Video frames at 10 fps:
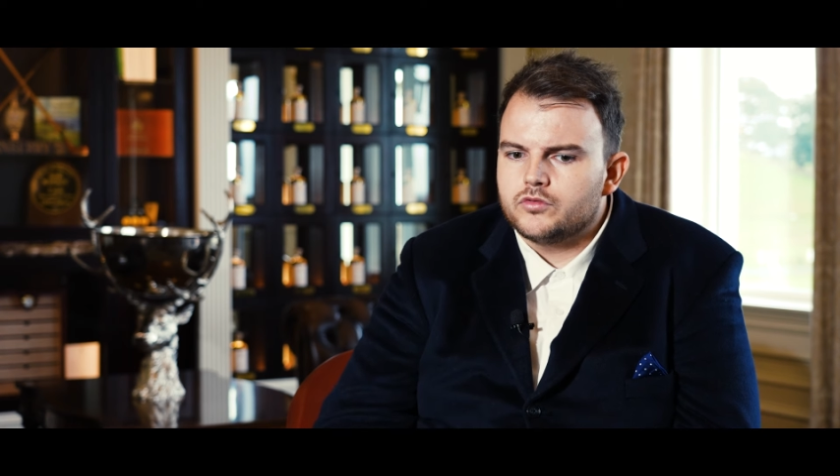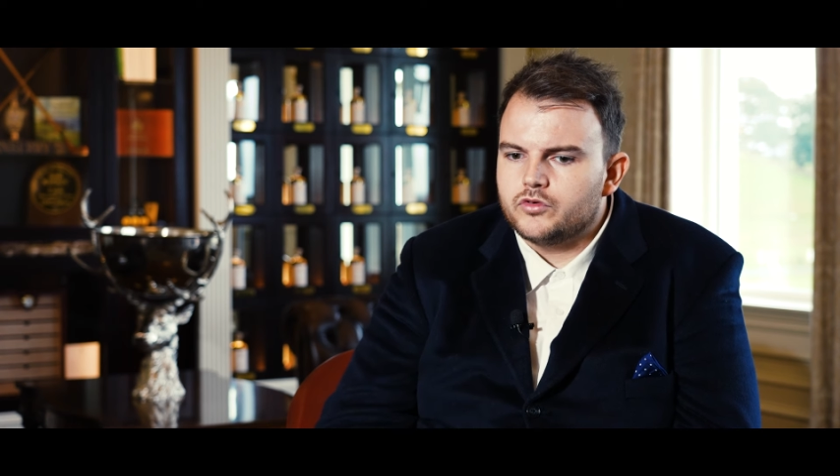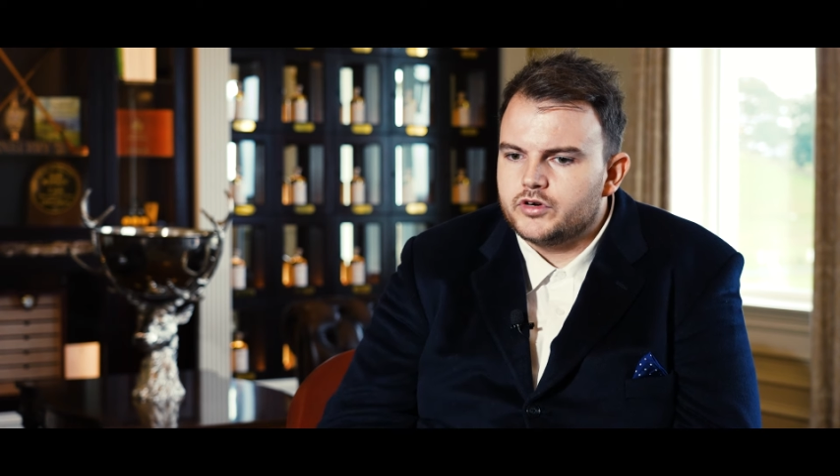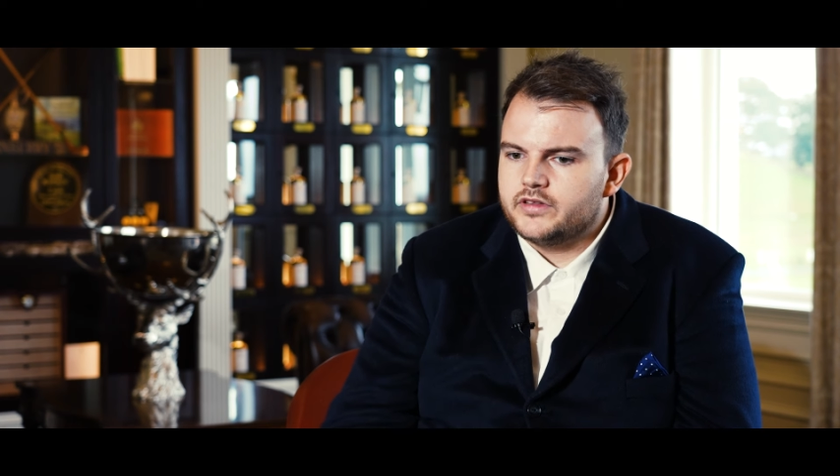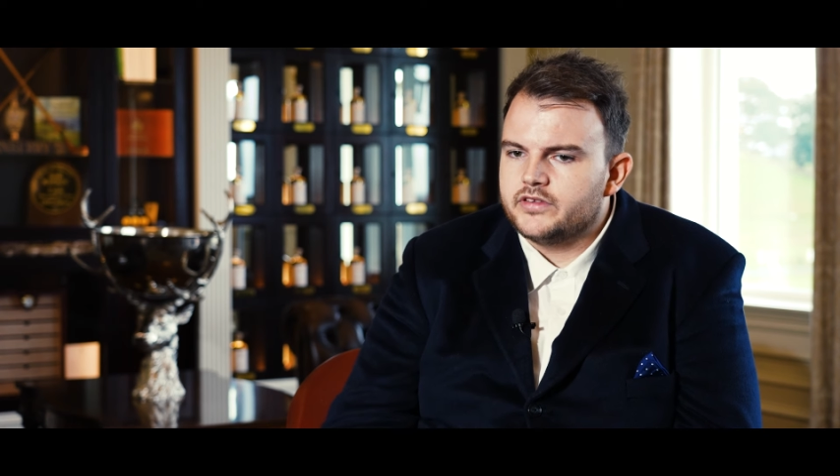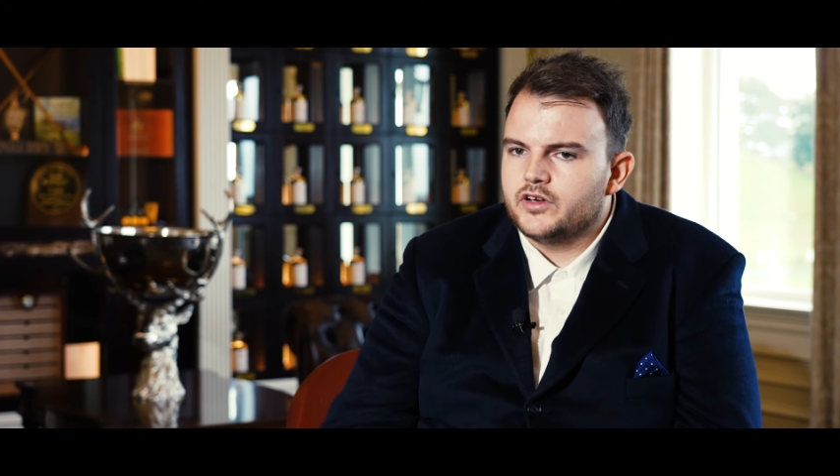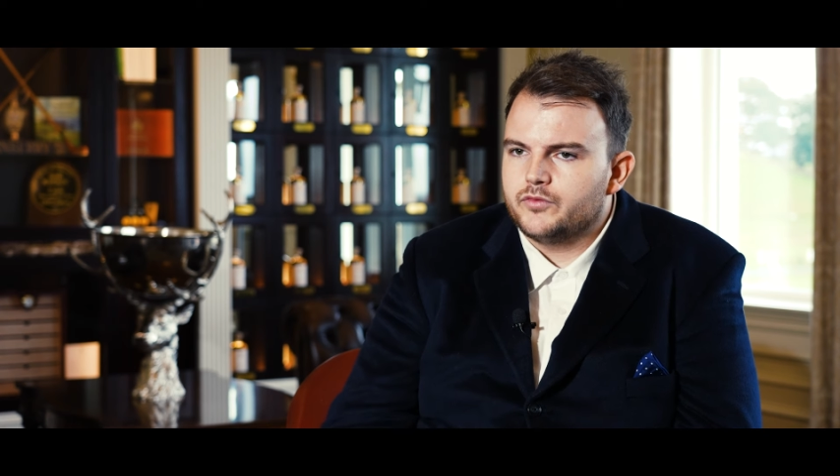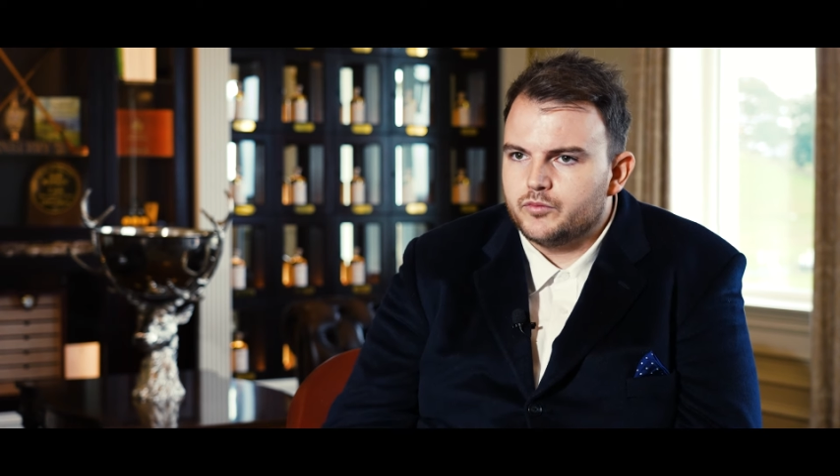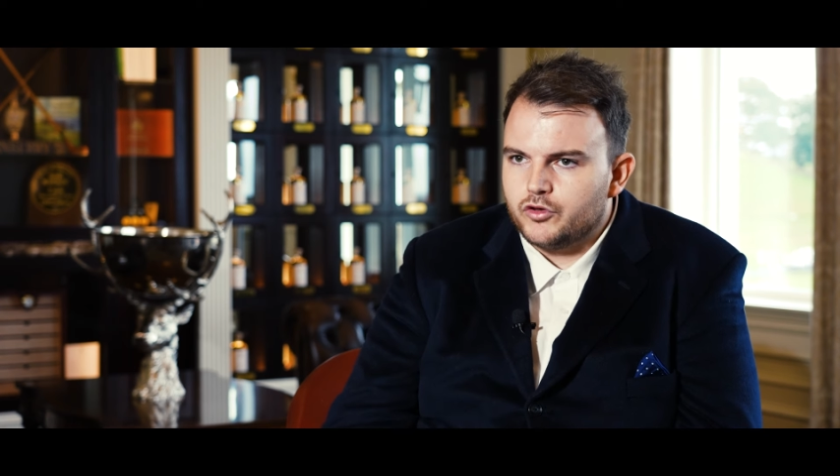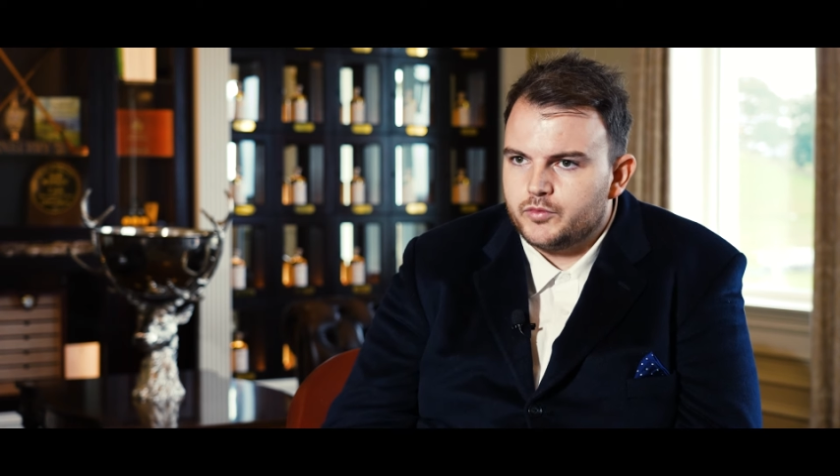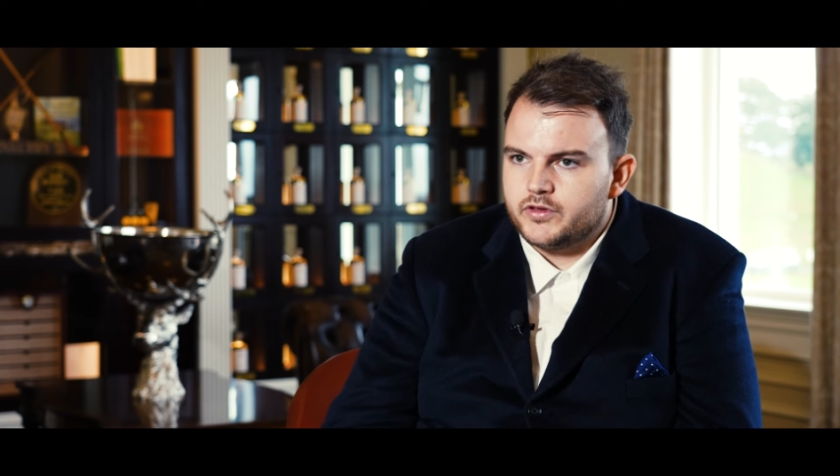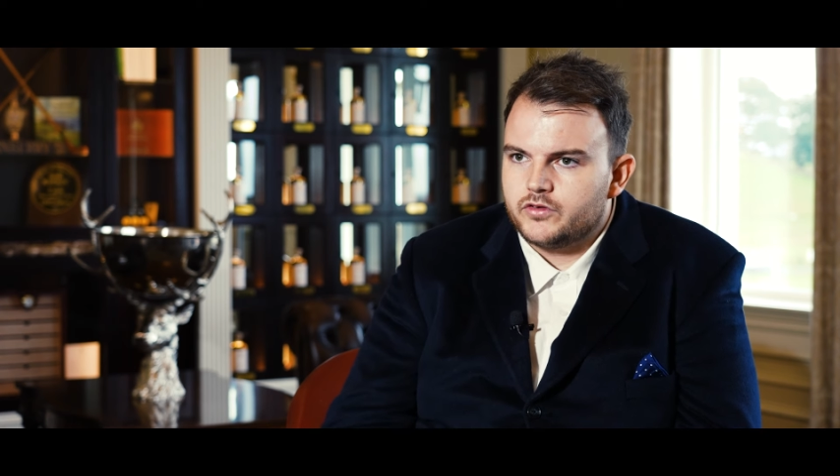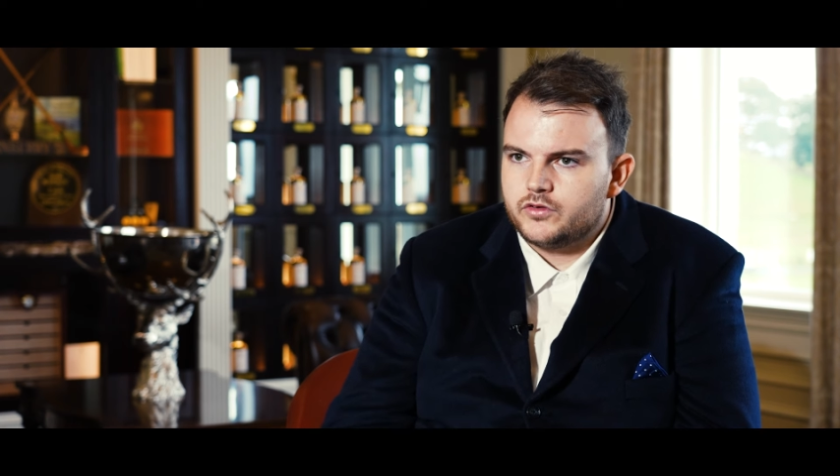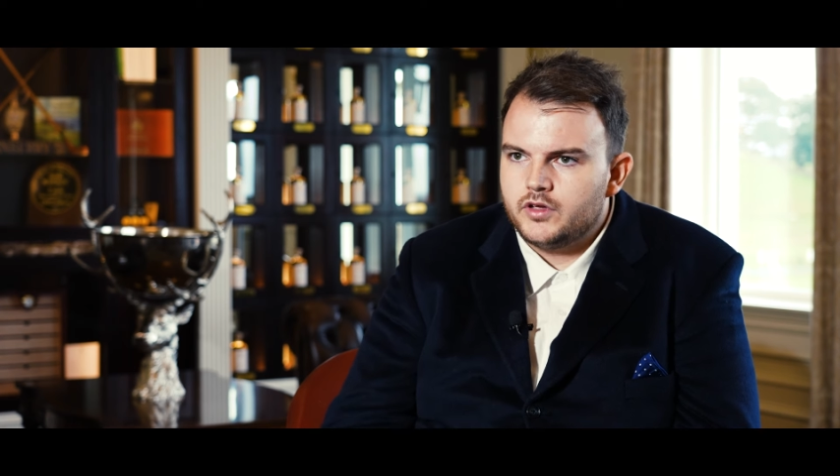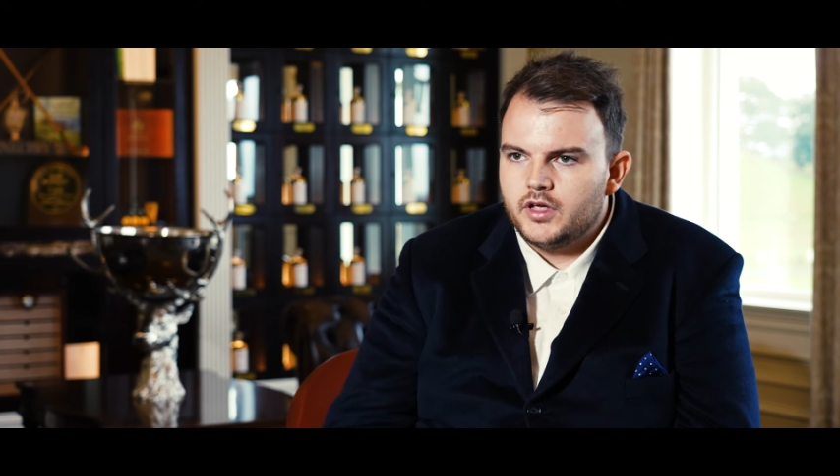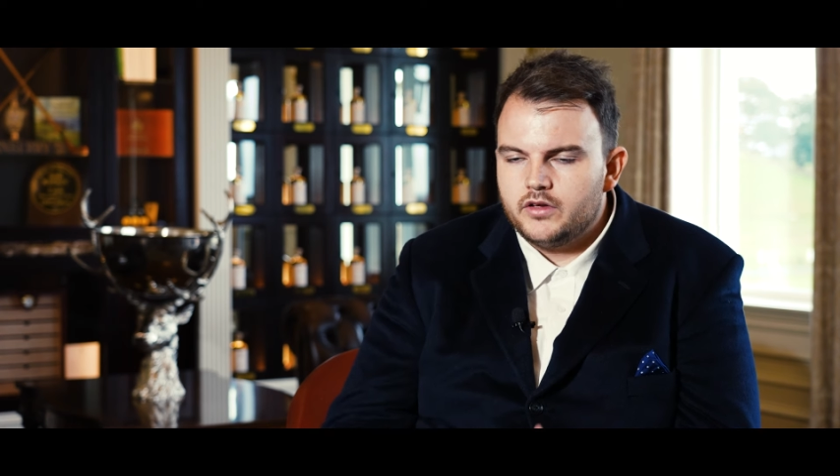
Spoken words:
going into self-employment too,